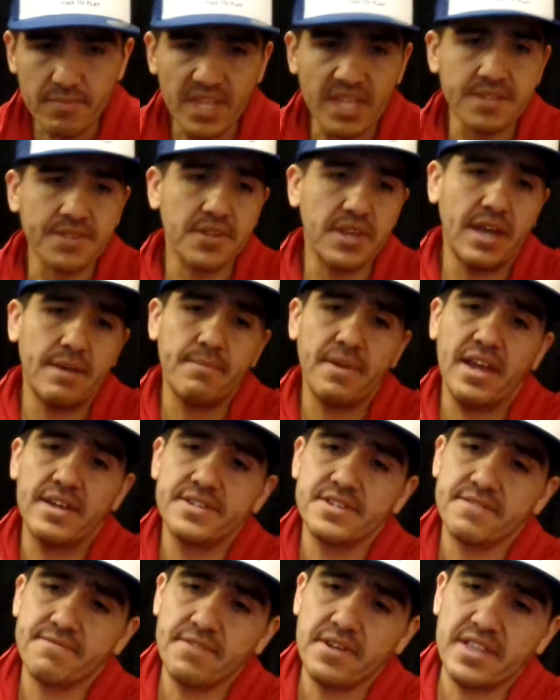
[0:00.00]
So yeah, I mean, I
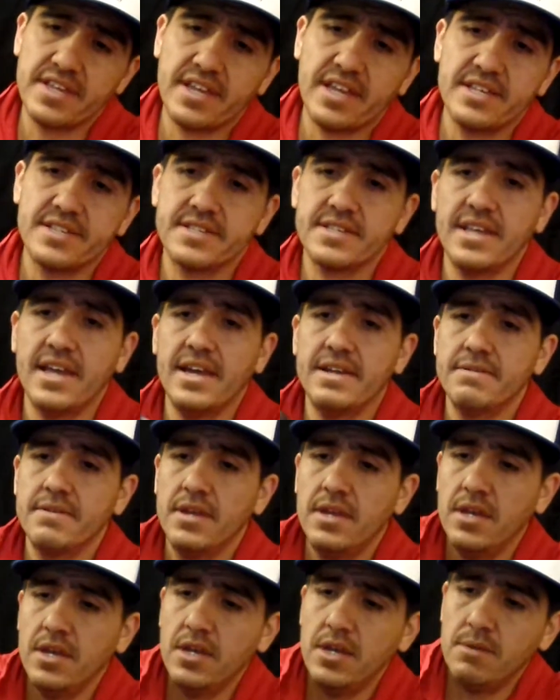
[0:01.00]
just felt like I
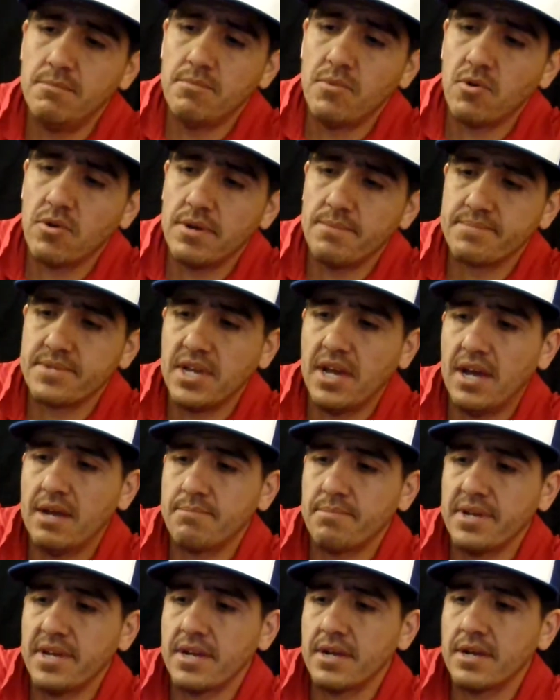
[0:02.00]
sat more up
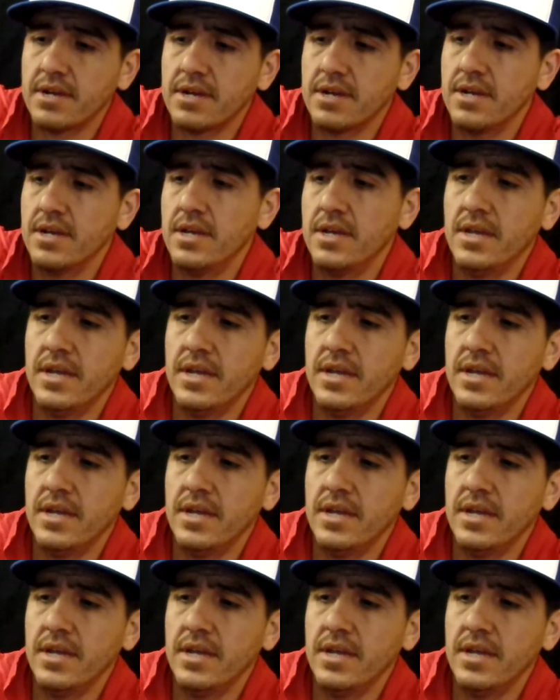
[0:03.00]
top here